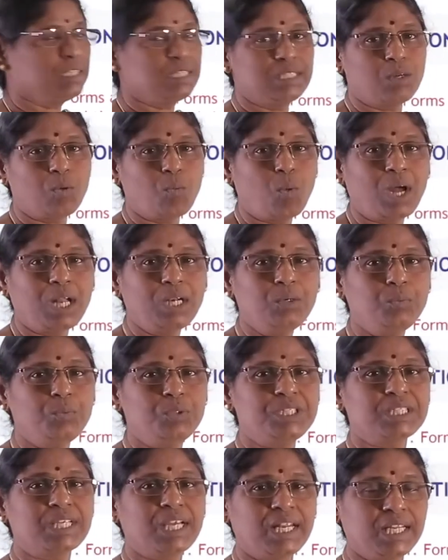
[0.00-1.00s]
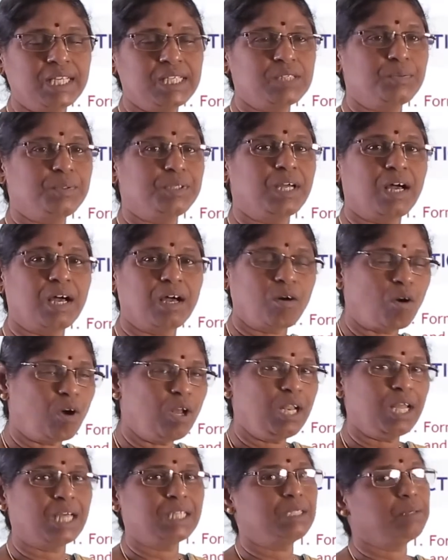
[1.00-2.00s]
is the one which connects with
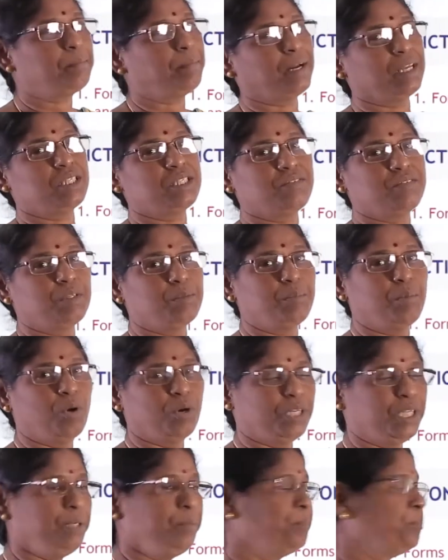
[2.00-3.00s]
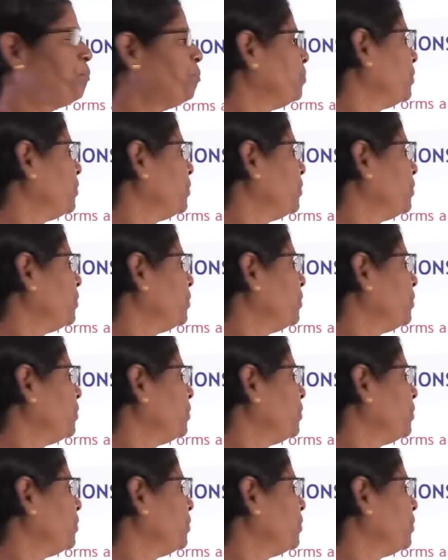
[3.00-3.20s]
all other parts of the body